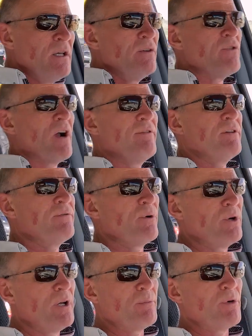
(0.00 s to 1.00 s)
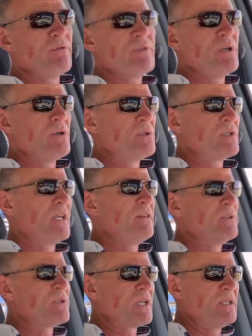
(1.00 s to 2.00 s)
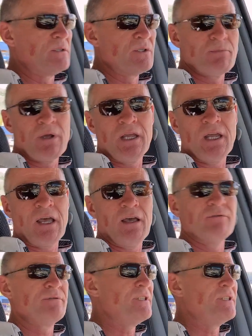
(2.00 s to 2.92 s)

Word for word: driving for a number of years and their skills may have